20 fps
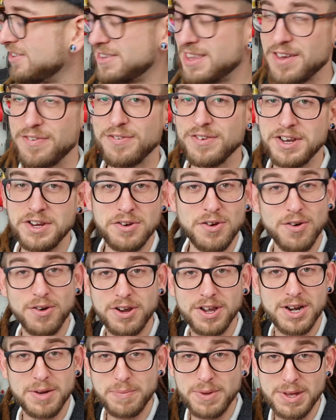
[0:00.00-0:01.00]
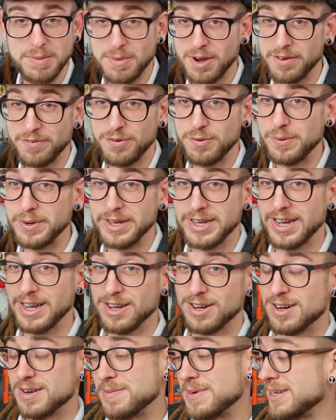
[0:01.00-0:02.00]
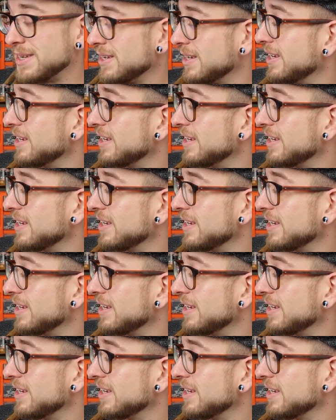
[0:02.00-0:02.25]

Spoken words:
definitely not going to be in my 40k army.